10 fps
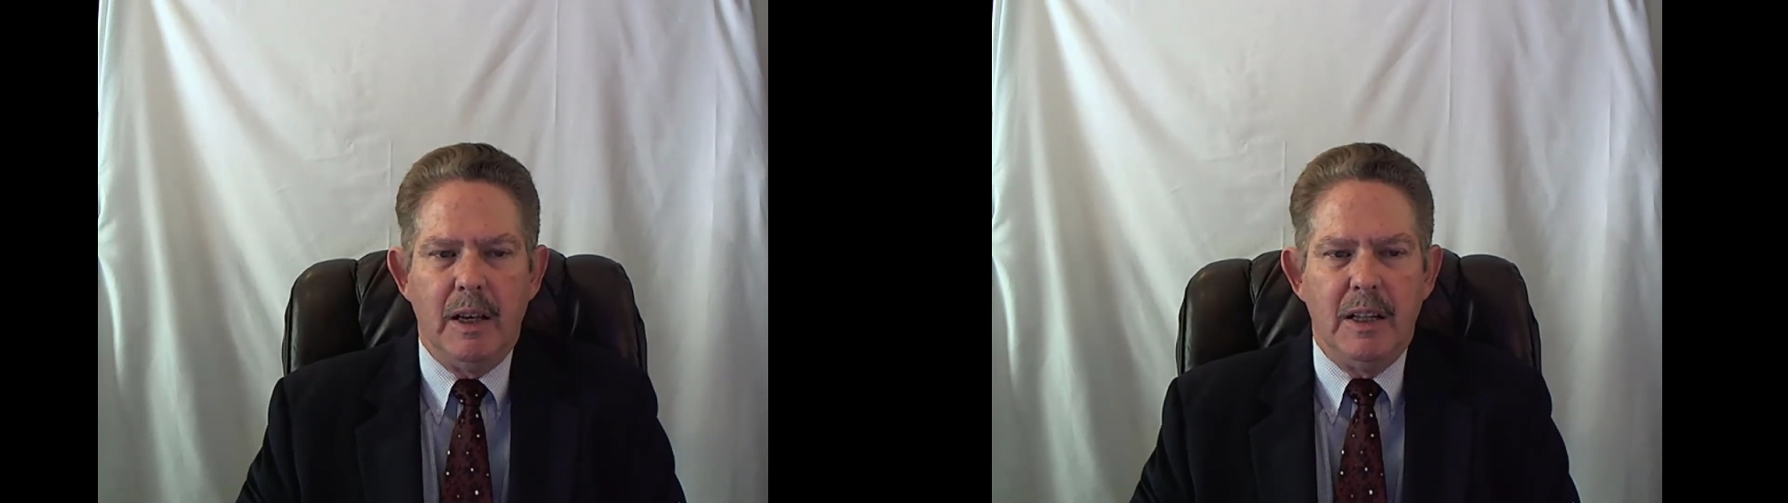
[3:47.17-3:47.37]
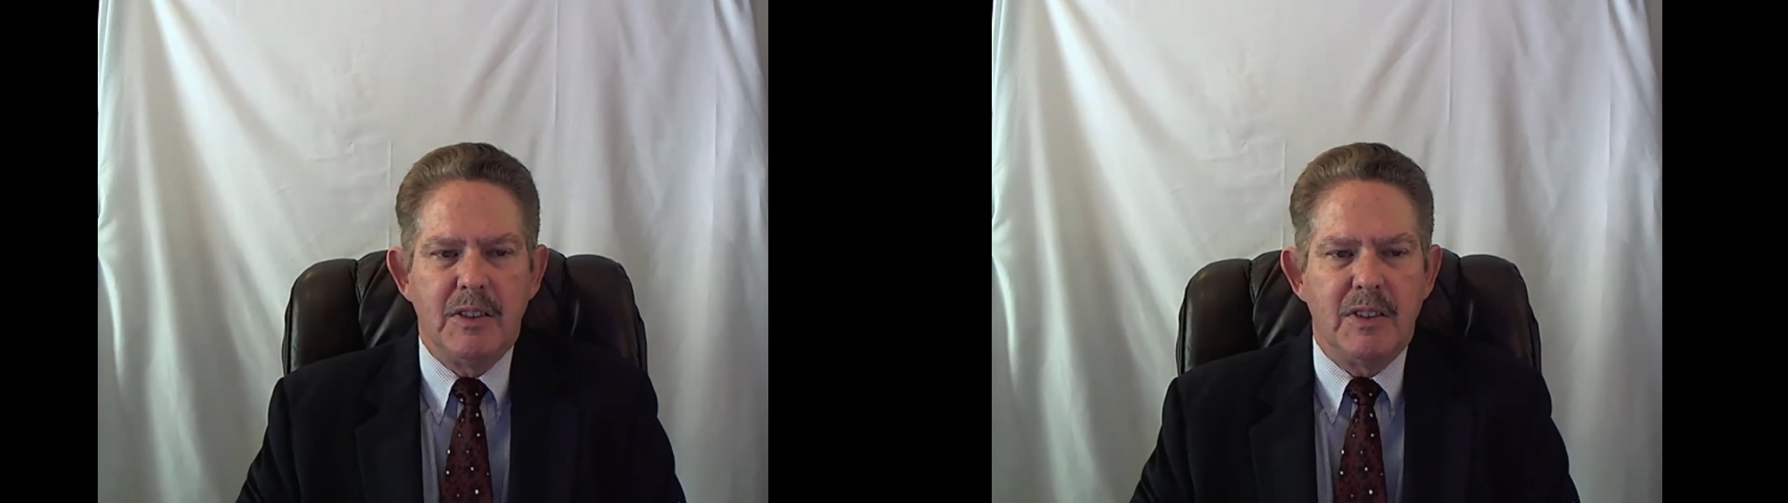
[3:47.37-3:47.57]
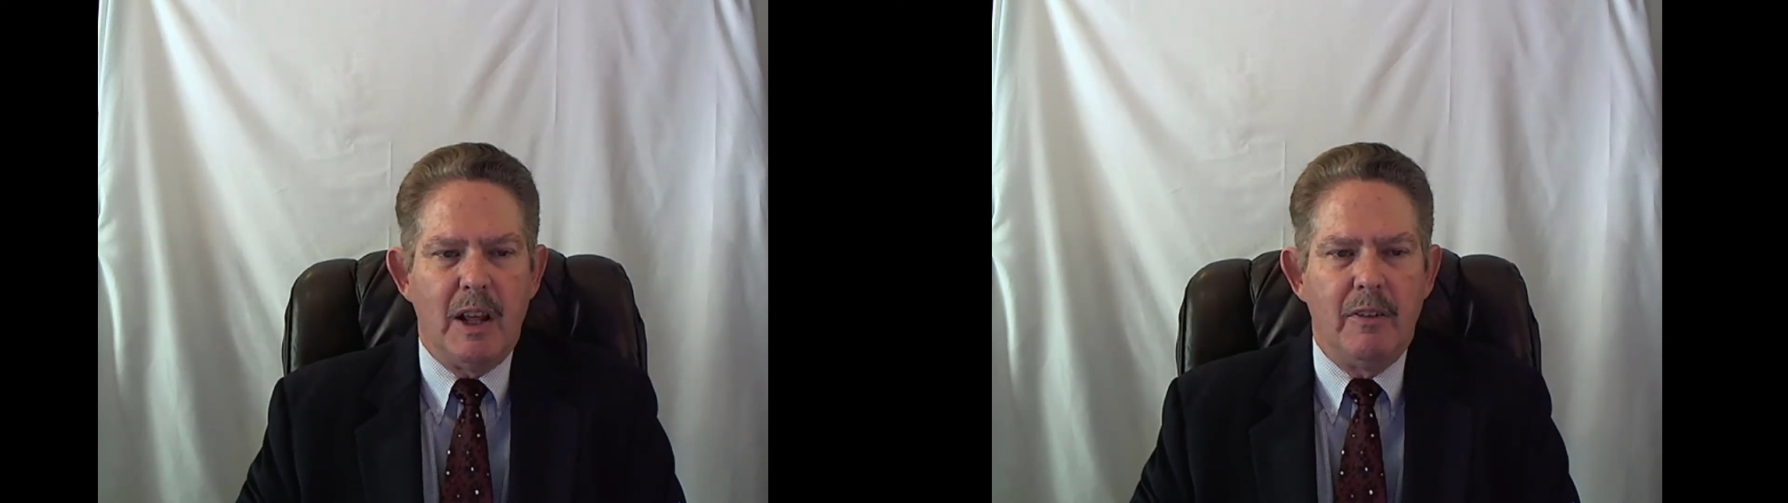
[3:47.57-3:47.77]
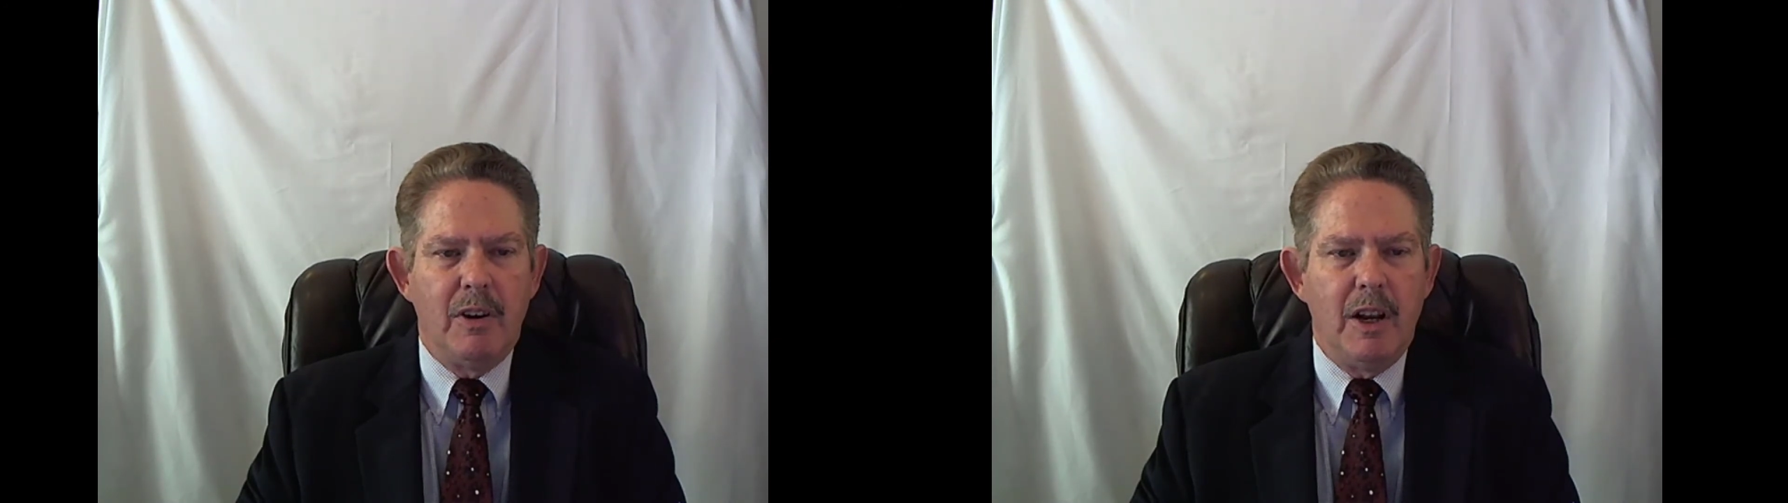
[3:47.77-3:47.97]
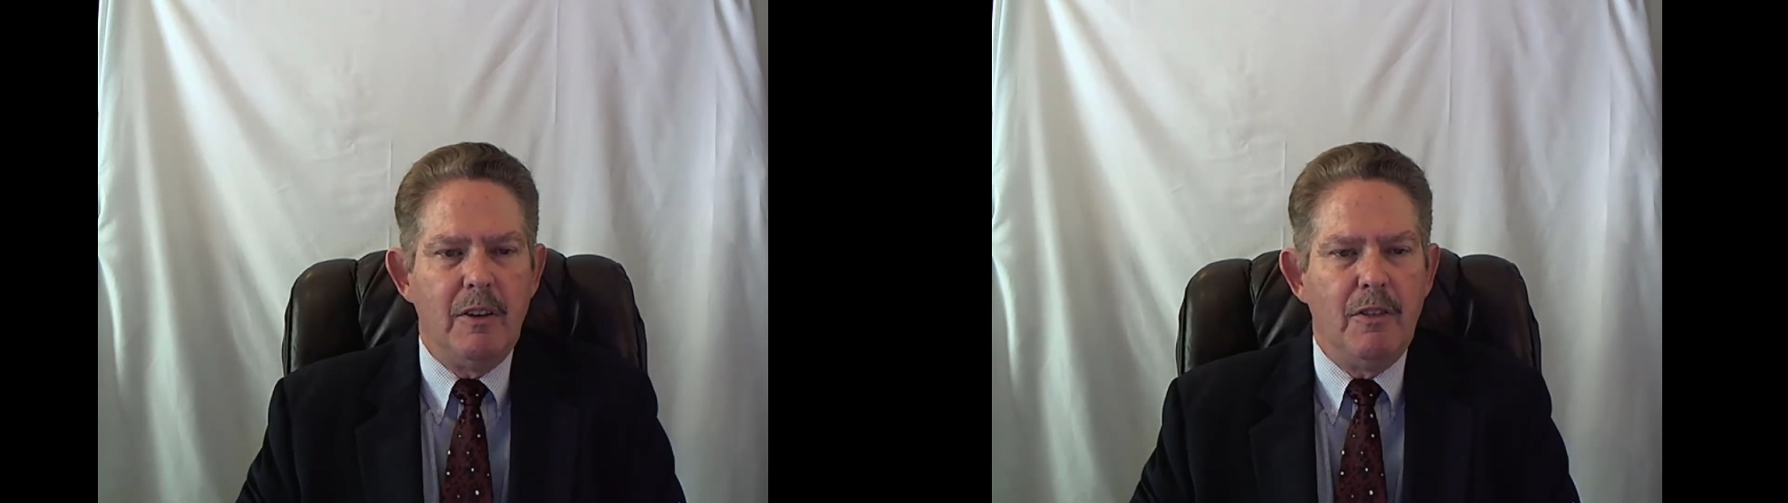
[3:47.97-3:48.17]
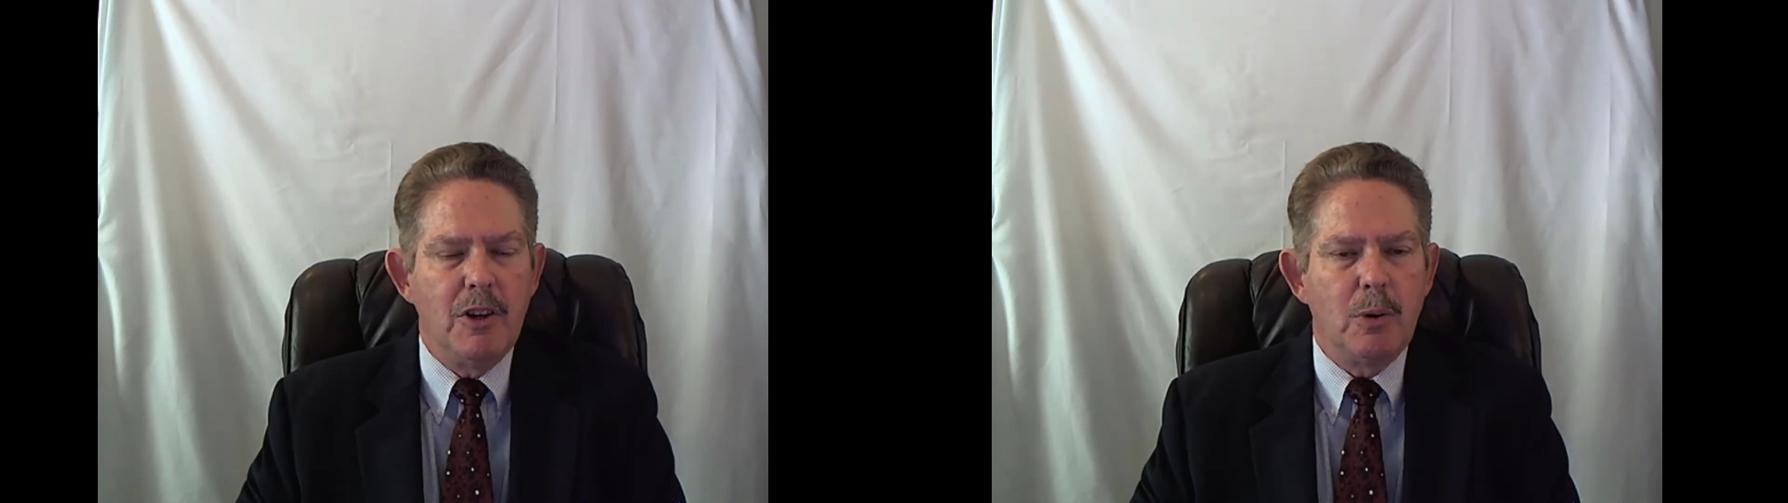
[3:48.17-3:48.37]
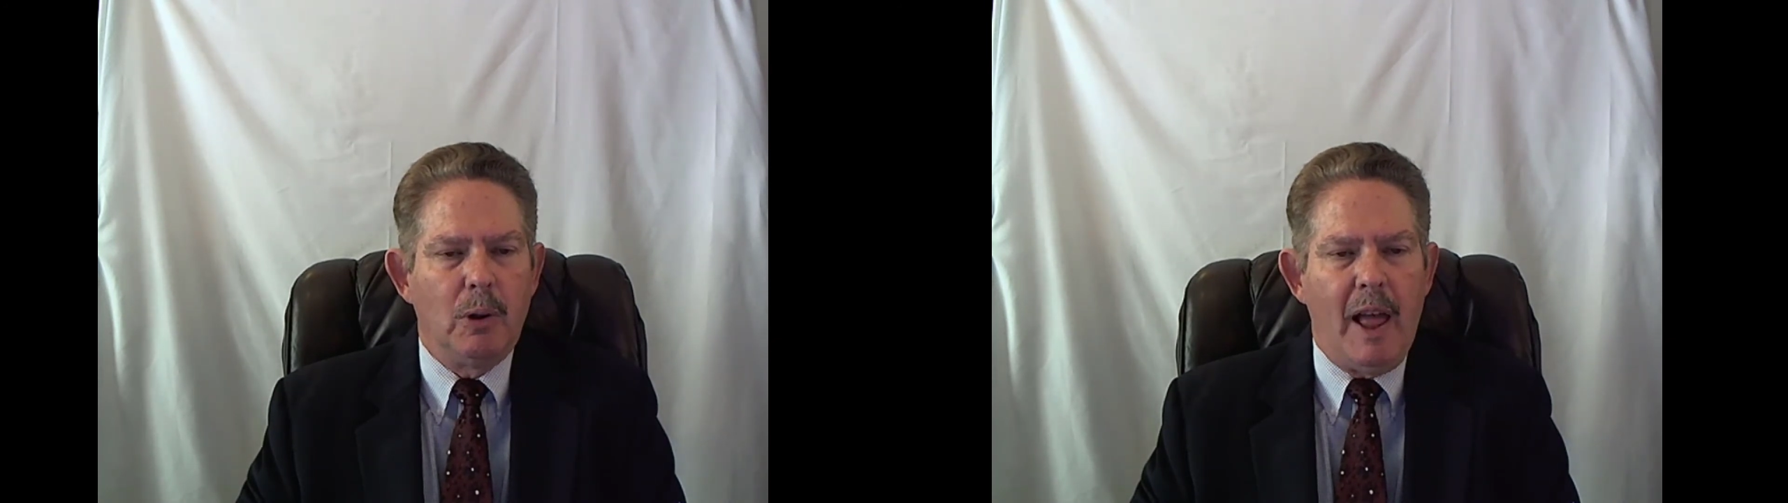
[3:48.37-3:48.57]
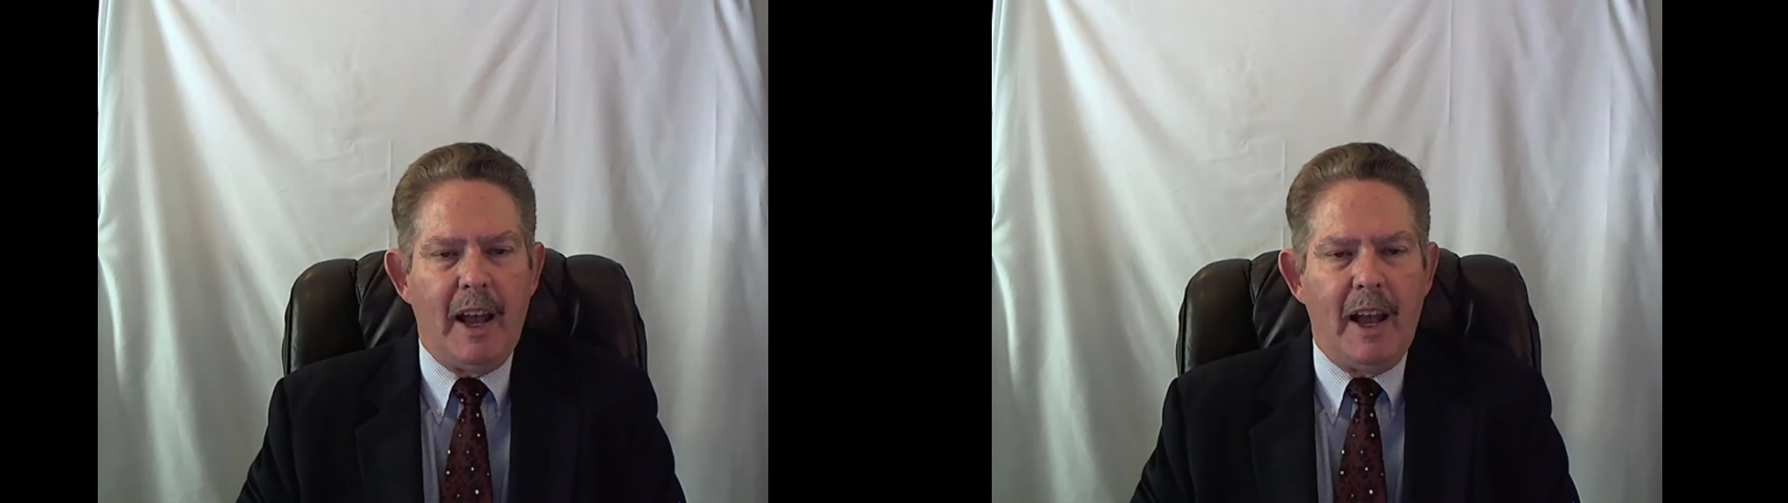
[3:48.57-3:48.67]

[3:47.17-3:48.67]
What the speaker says: instead of an individual